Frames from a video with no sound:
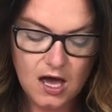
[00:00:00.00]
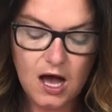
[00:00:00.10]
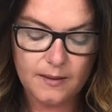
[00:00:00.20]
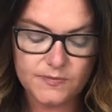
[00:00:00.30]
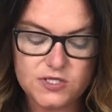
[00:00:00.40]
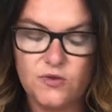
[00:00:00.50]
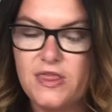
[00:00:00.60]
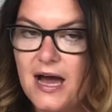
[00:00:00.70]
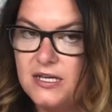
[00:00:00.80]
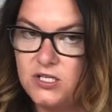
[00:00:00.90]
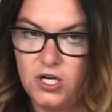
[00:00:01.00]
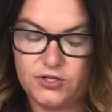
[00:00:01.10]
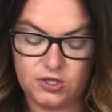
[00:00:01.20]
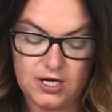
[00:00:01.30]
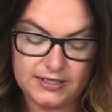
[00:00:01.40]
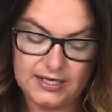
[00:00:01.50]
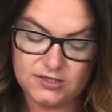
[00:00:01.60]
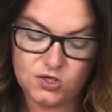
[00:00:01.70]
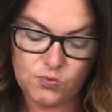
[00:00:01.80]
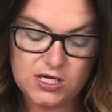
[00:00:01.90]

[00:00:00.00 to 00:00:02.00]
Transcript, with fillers: Um, so that is not the correct answer.